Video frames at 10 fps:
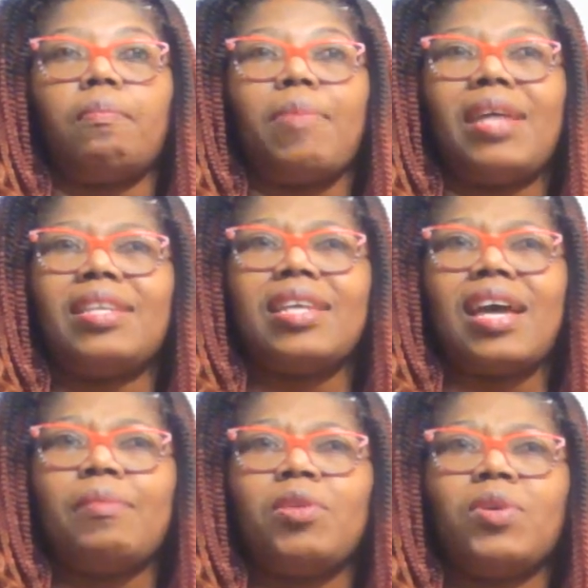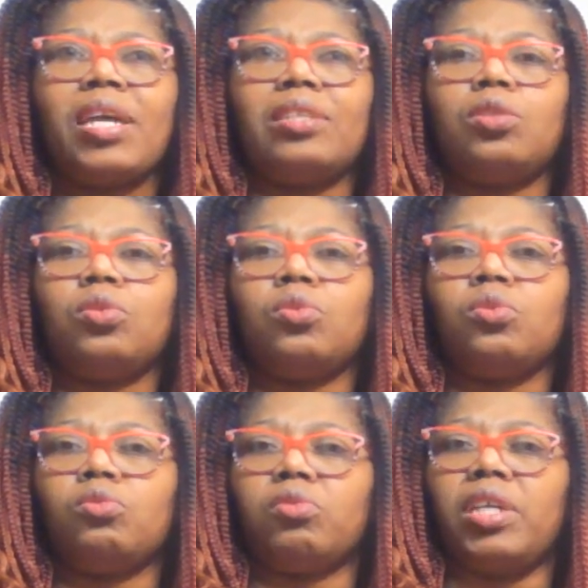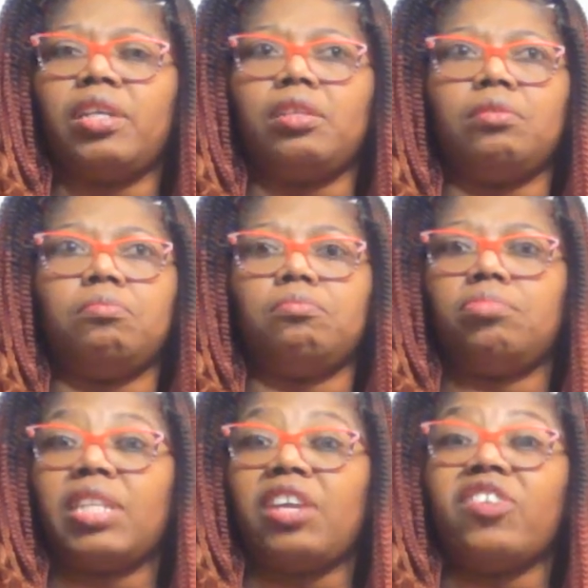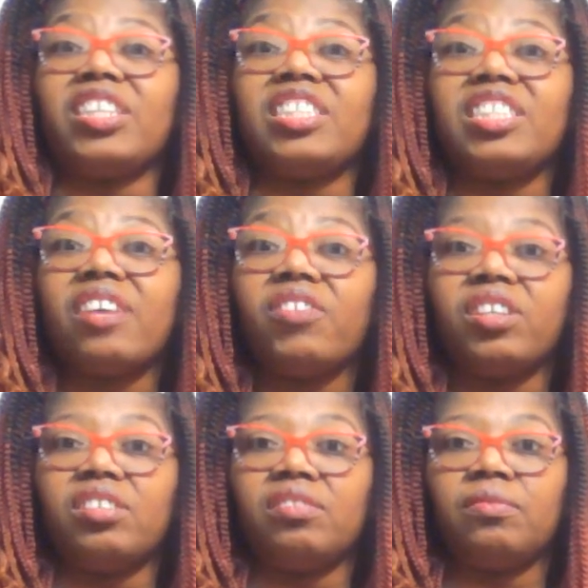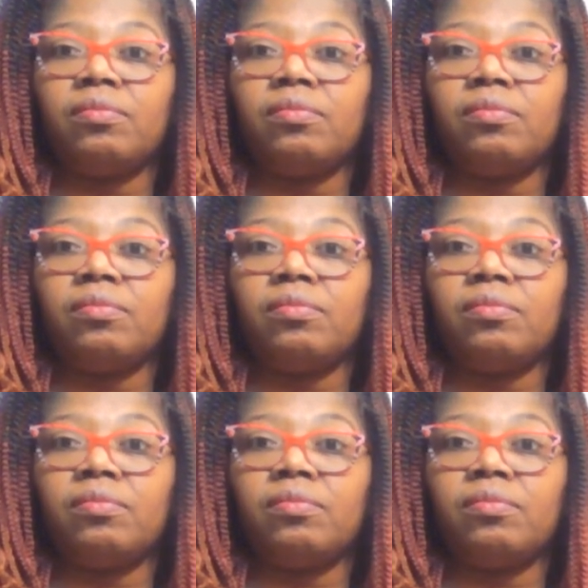by the time you get to grade 7,